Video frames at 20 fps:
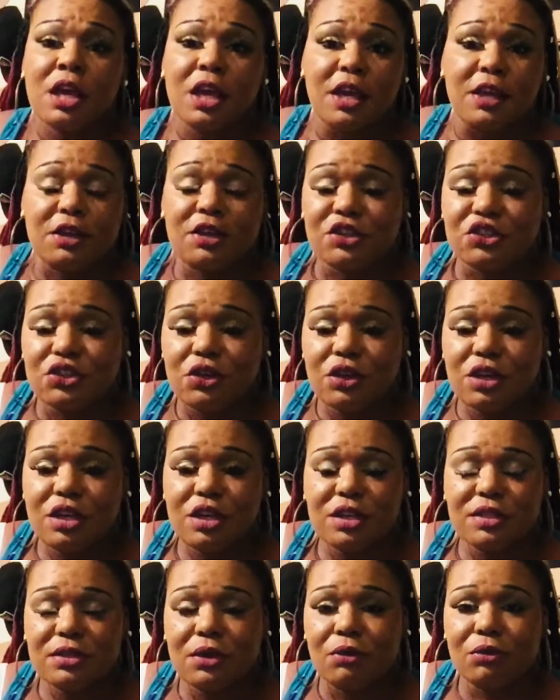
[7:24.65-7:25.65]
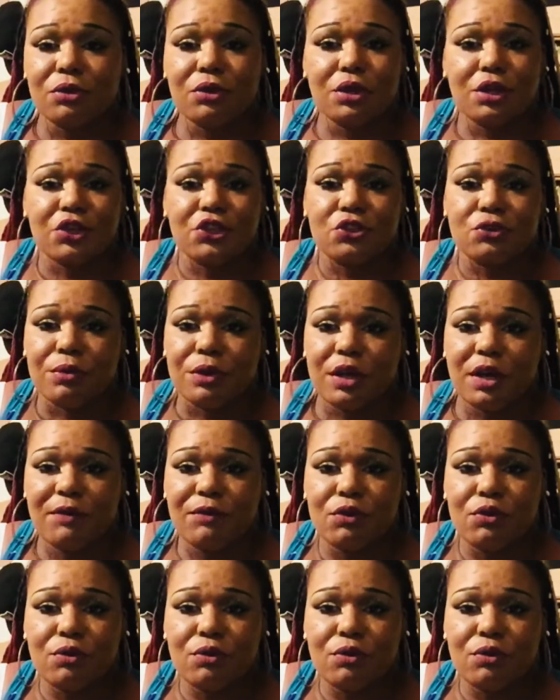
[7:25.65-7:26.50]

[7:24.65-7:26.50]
And because your kids going to look at you, whatever